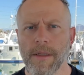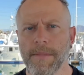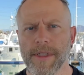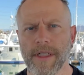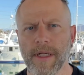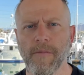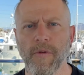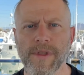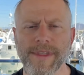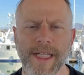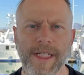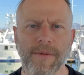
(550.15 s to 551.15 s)
But the number one
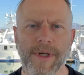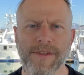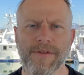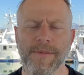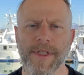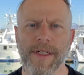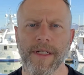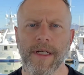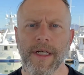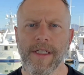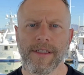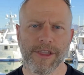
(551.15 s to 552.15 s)
takeaways for me
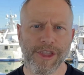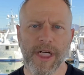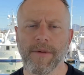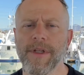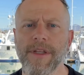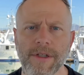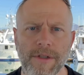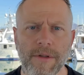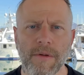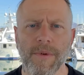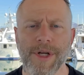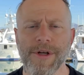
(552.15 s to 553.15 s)
to share with
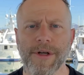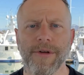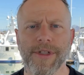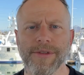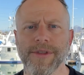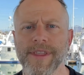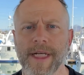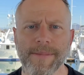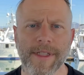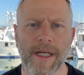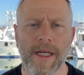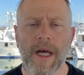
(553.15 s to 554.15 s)
you when you're going to attempt
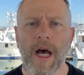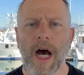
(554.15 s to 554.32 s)
a